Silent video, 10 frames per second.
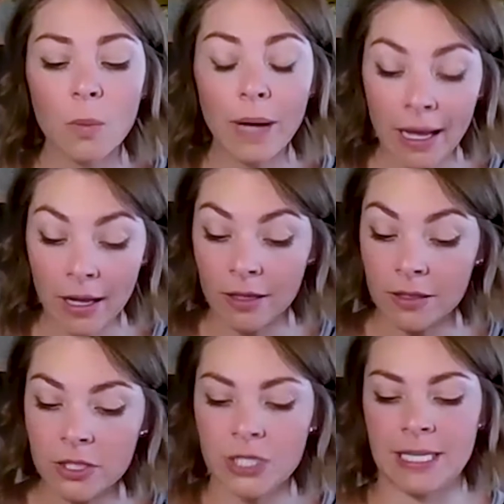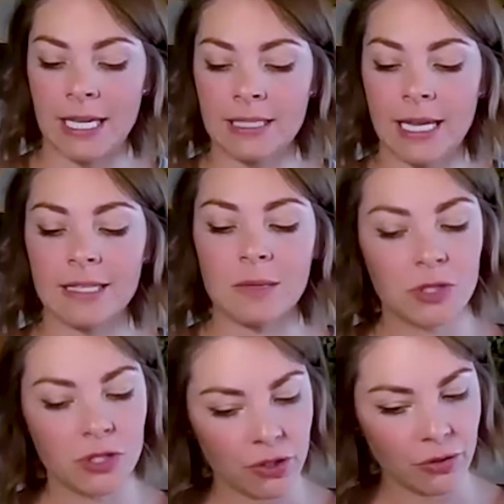Well, she says, as I'm
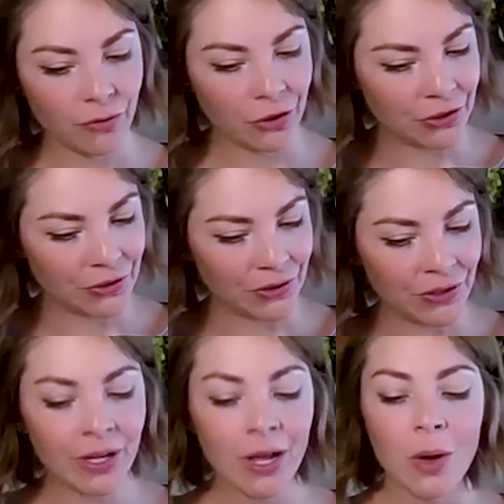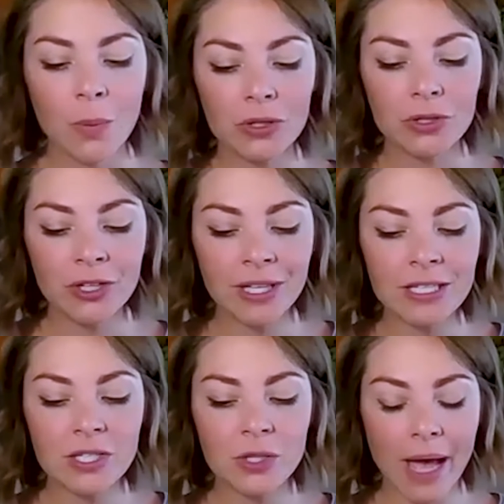sure you've heard, we're
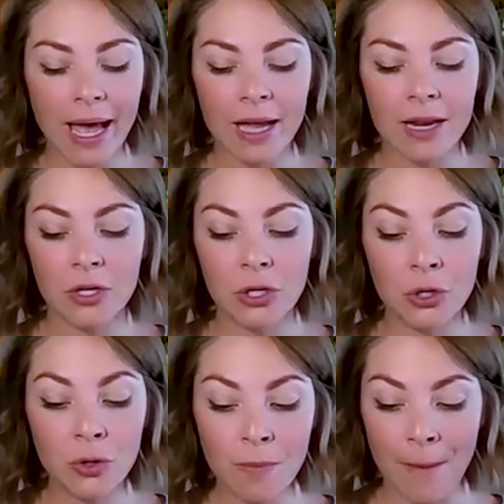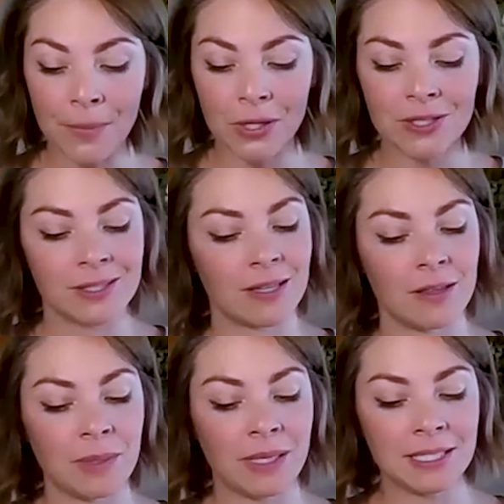looking to add new members to
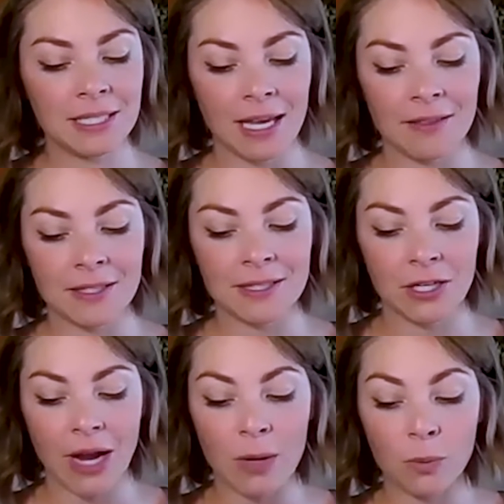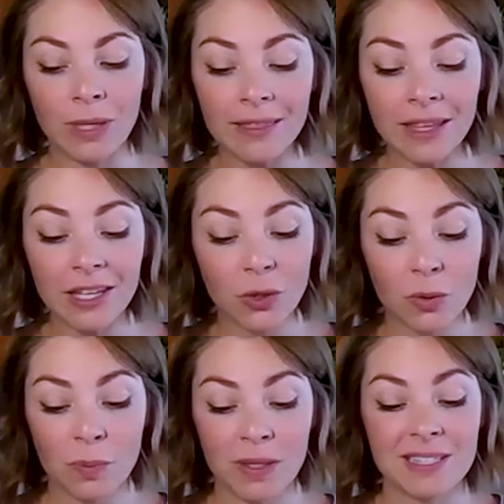the PTA this year, and we think you
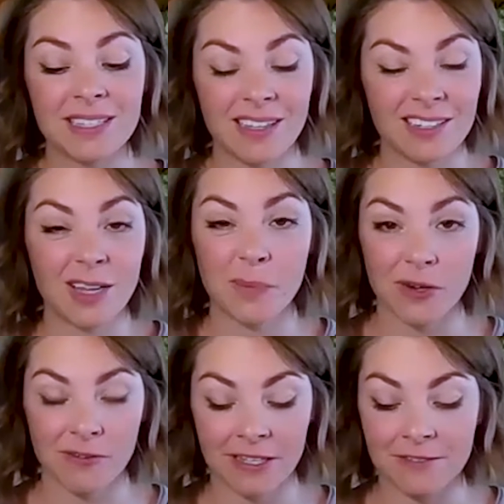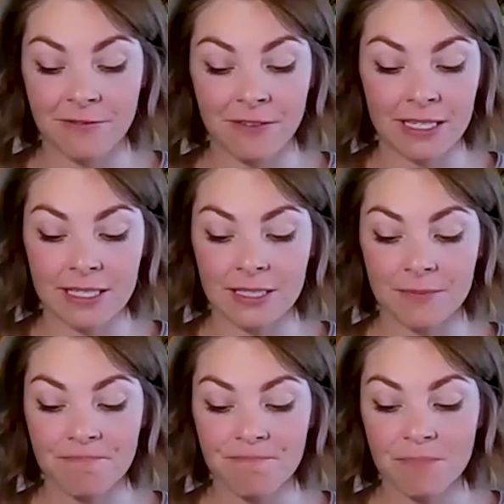would be such a perfect fit.
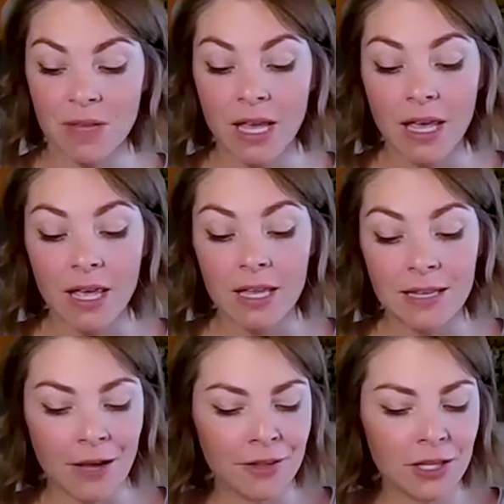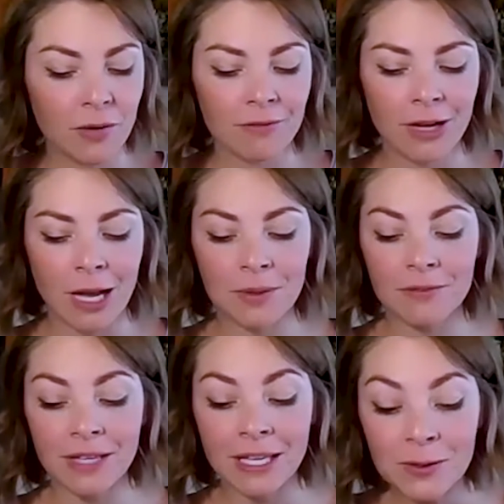Now that you have a couple
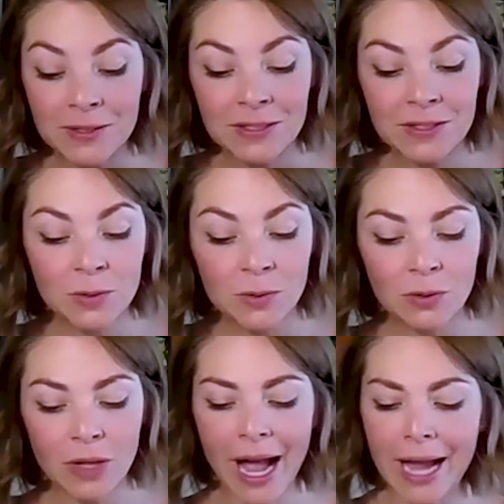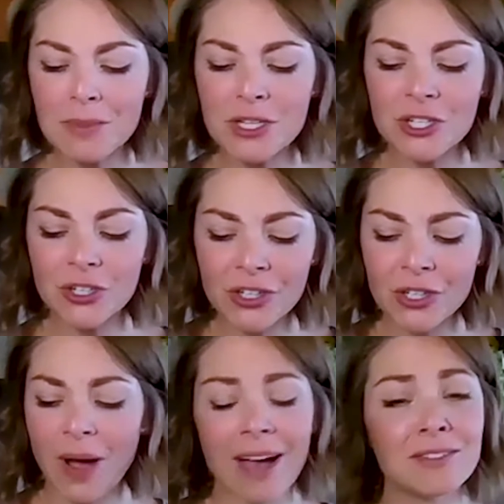of kiddos in school, I'm sure
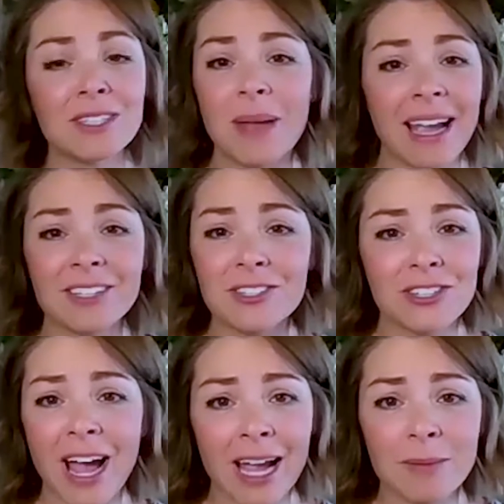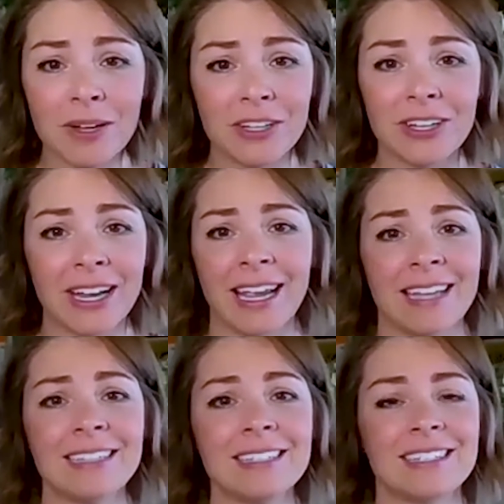you have some extra time on your
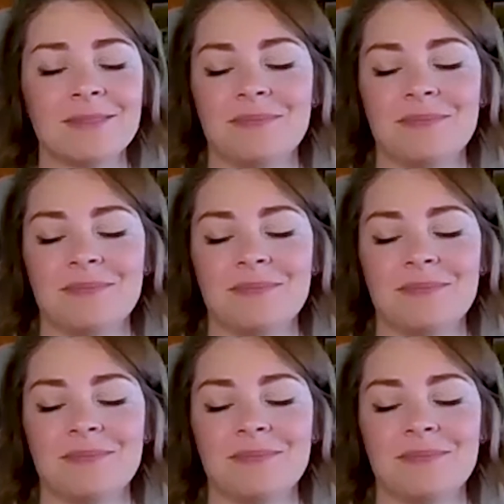hands.